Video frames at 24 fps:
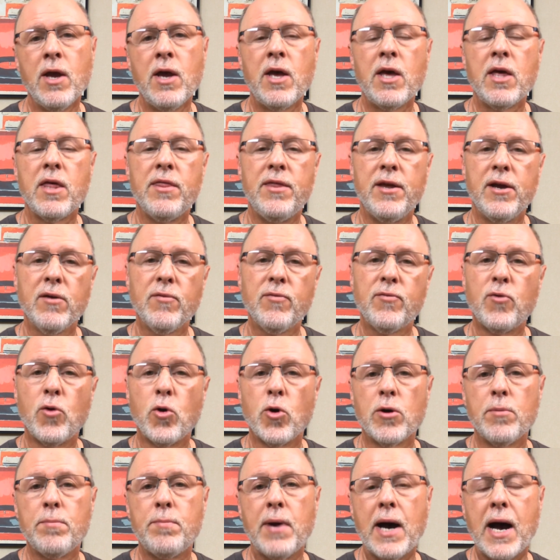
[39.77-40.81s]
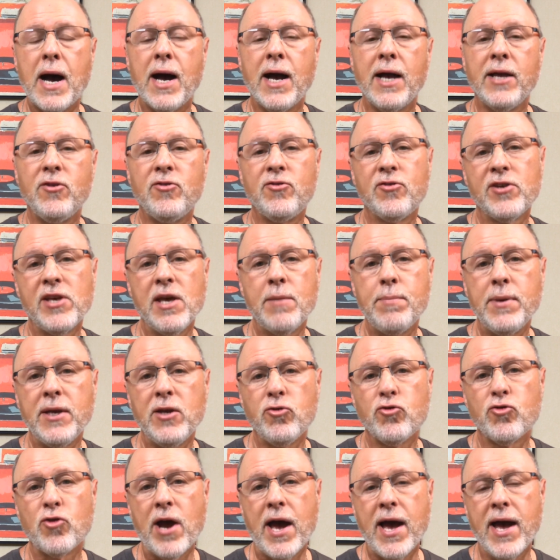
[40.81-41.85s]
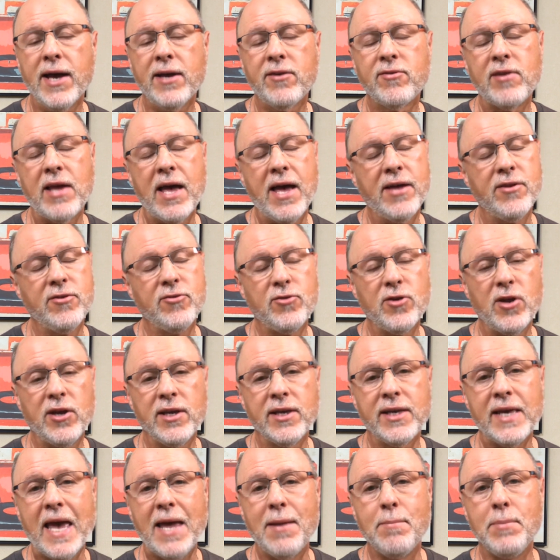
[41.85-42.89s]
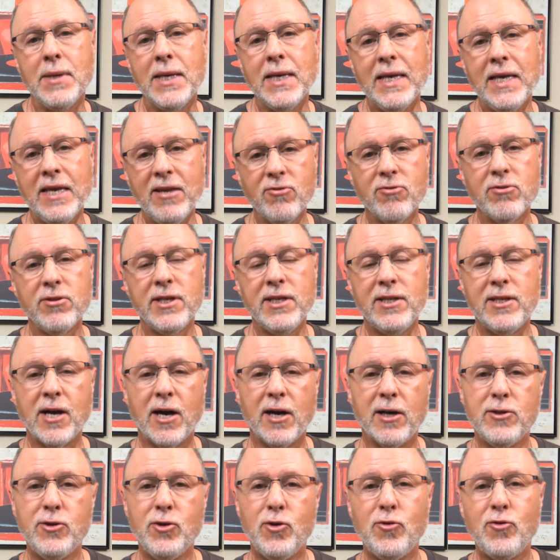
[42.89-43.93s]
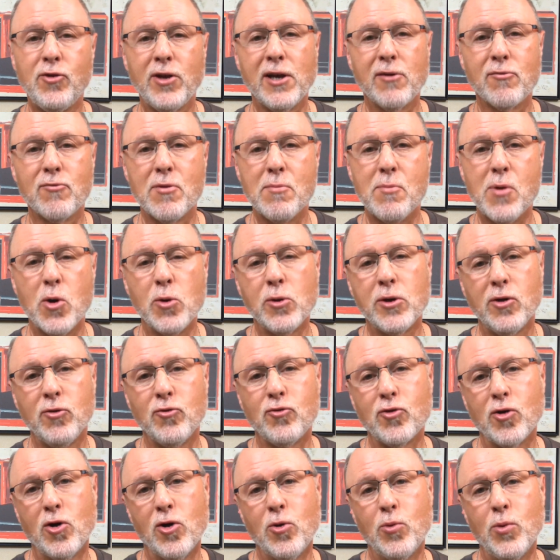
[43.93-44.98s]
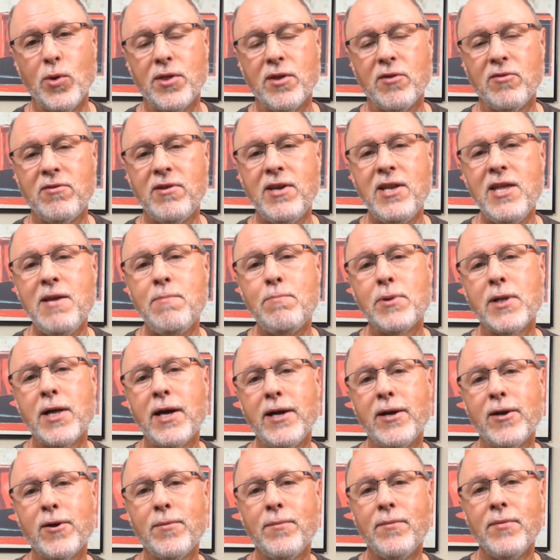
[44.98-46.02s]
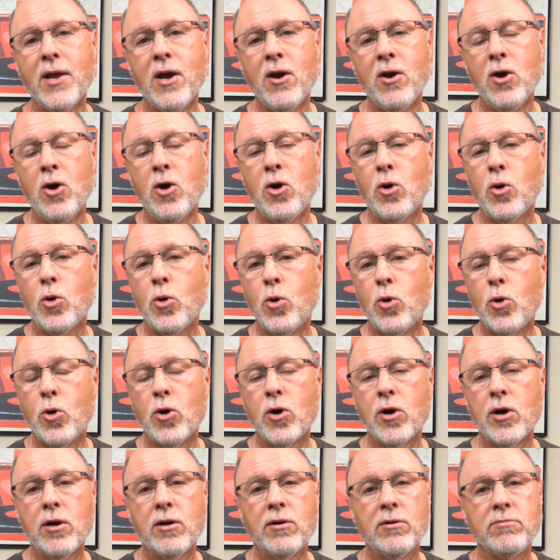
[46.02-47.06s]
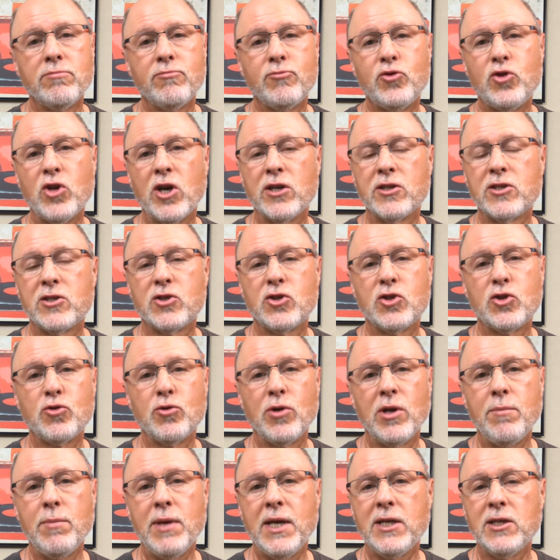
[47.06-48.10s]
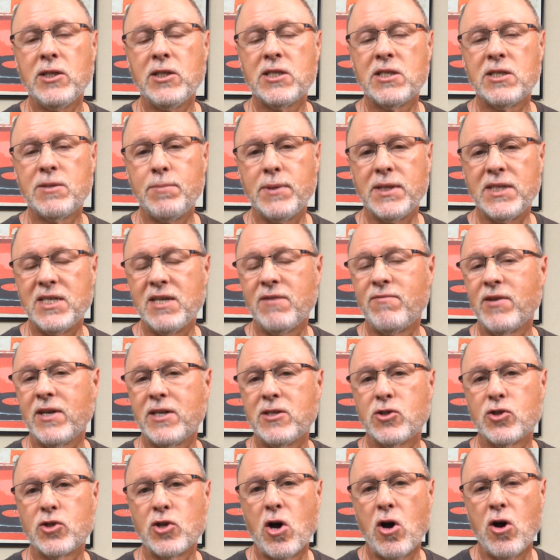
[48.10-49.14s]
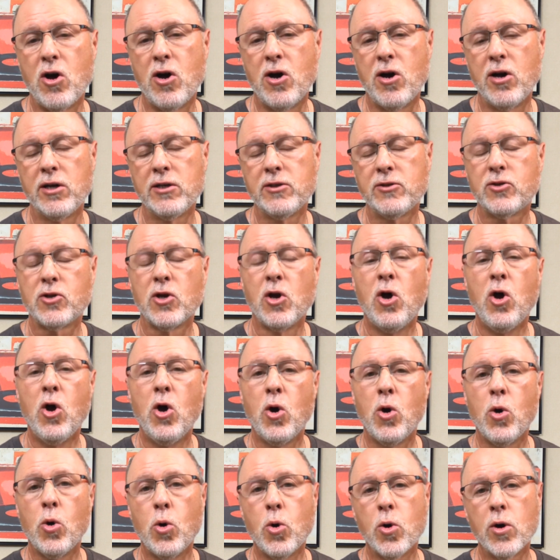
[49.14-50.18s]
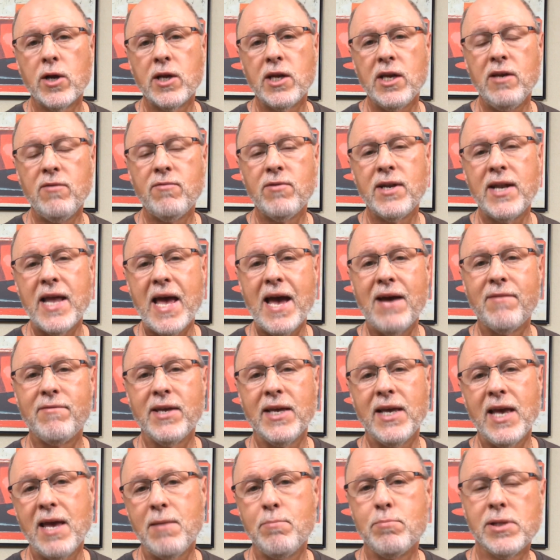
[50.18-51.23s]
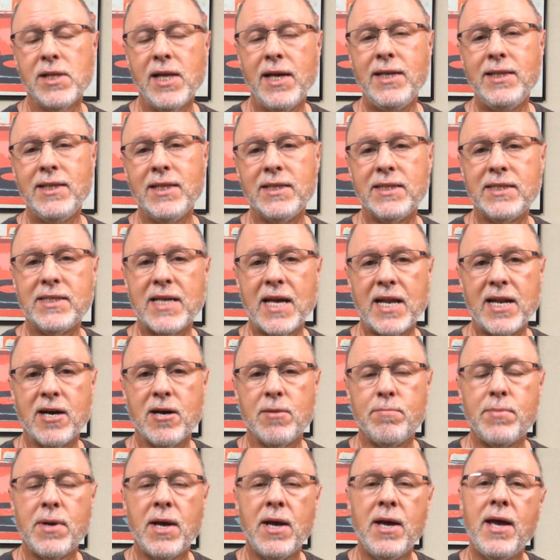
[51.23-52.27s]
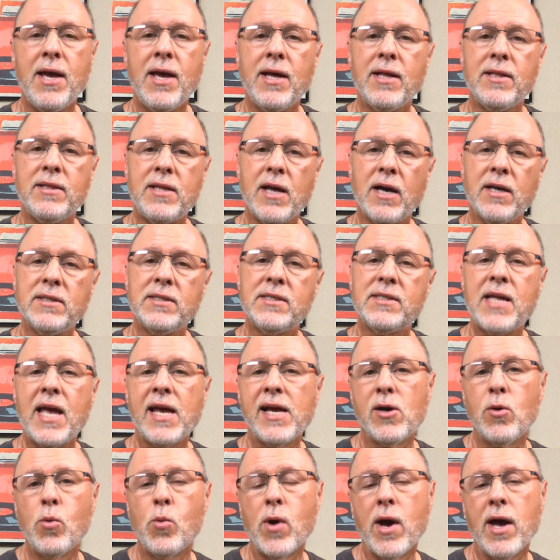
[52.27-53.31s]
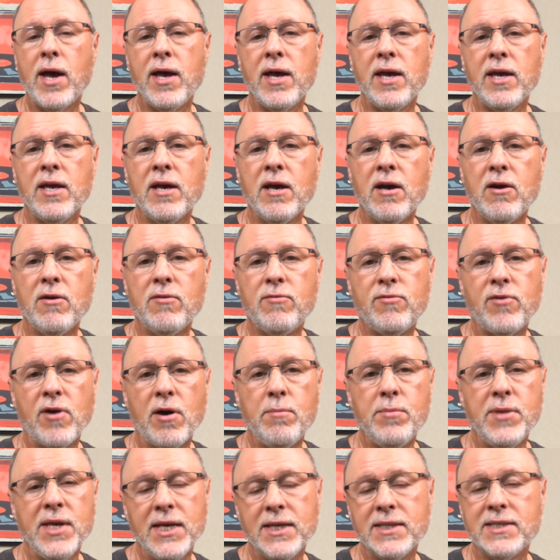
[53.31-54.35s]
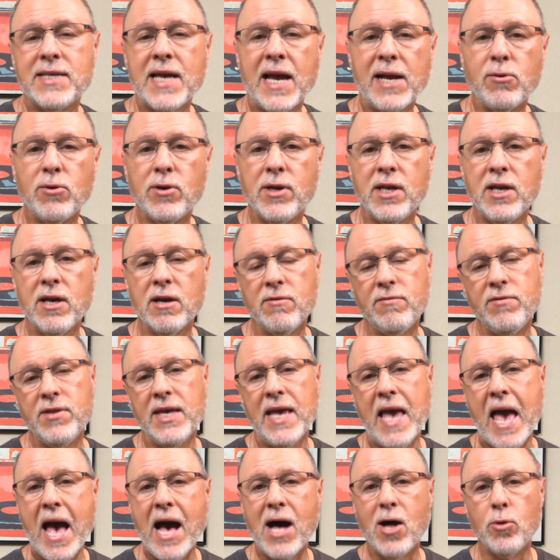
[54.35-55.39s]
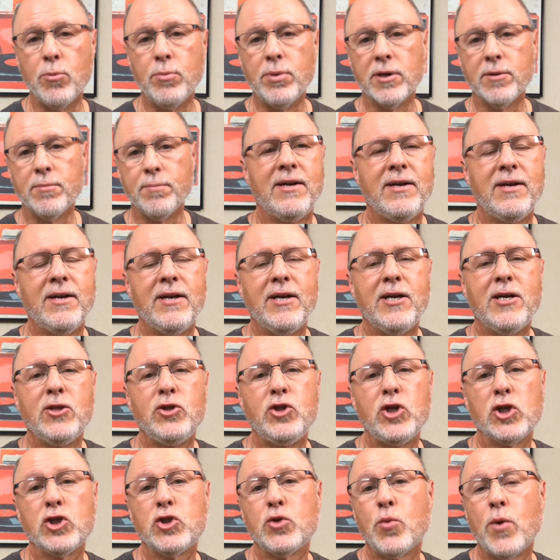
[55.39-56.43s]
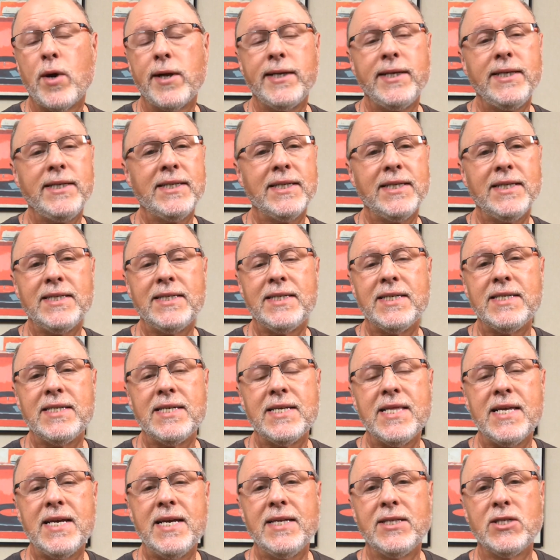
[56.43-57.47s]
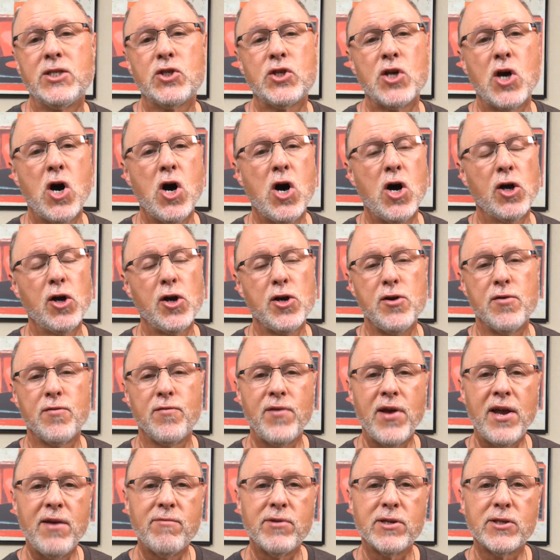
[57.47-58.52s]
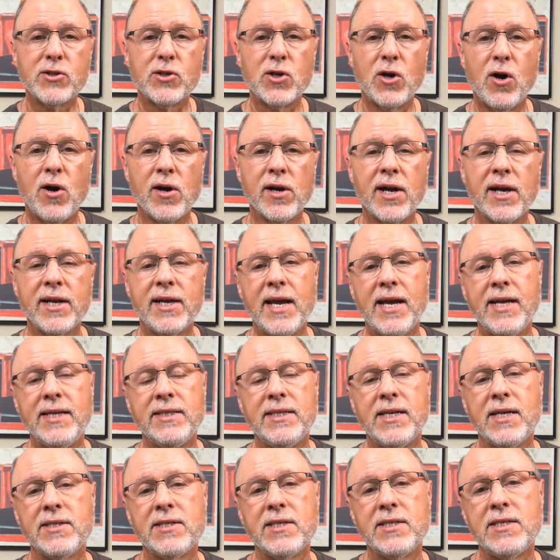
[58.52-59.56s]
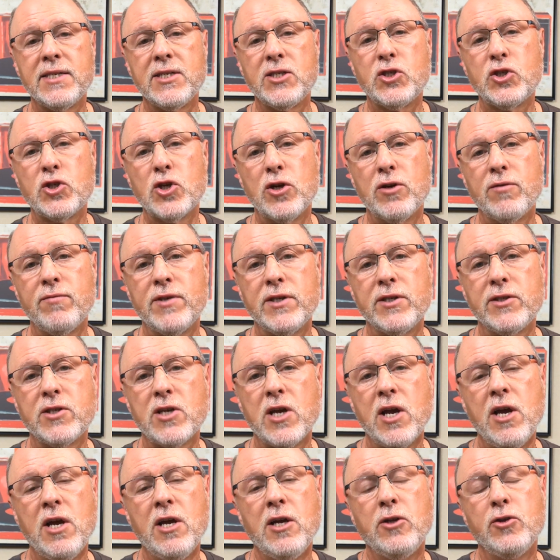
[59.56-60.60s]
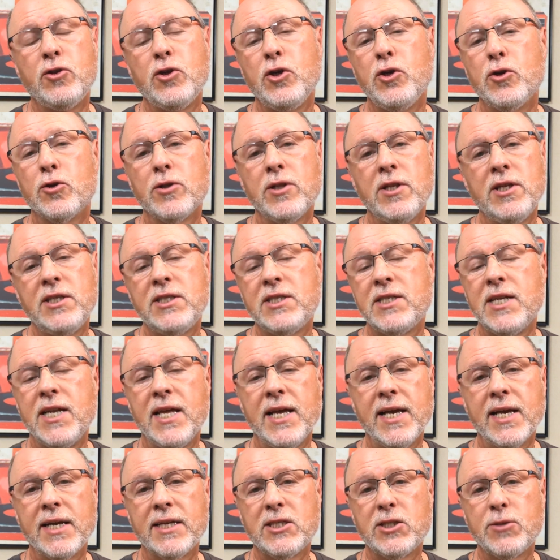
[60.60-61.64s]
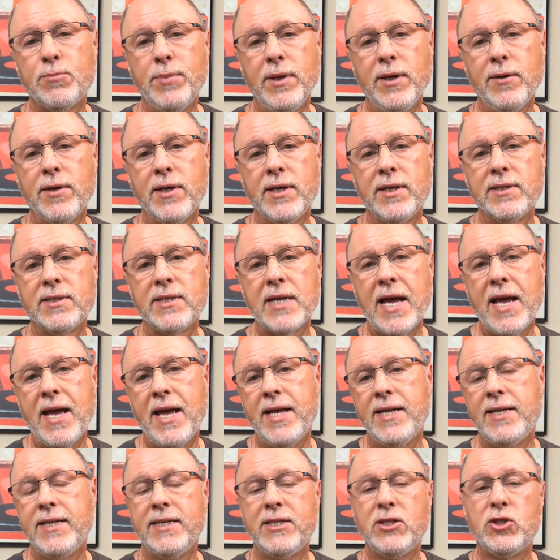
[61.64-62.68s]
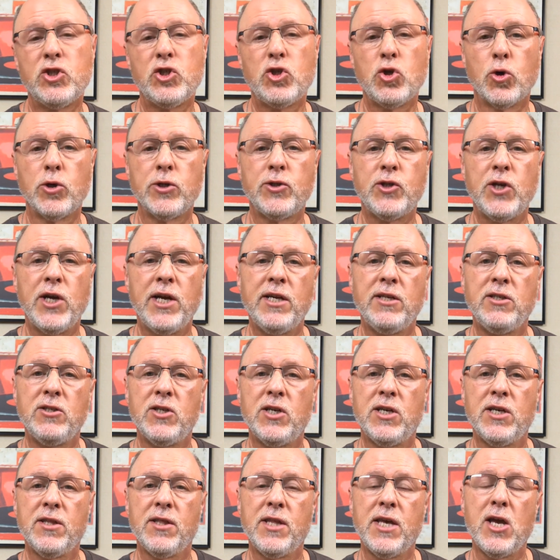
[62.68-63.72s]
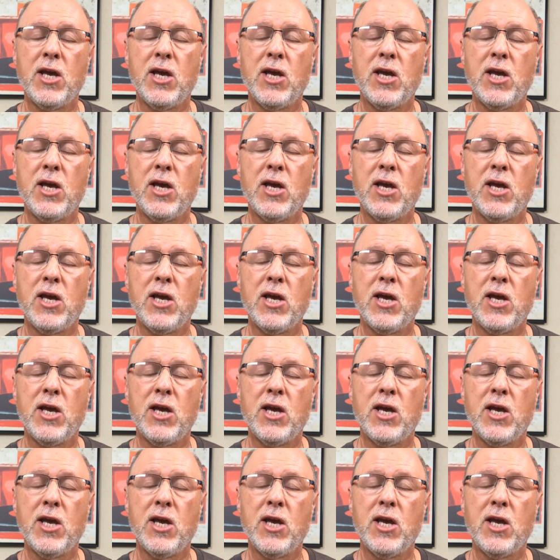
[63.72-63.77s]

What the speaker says: Therefore, by skipping tracks, as can be easily done using a remote control with a CD player, or just streaming specific songs, or even having a playlist set up, does take away from the integrity of the album. Just wanting to listen to the hit song or your favorite song, again, does a disservice to your listening experience and is shortchanging the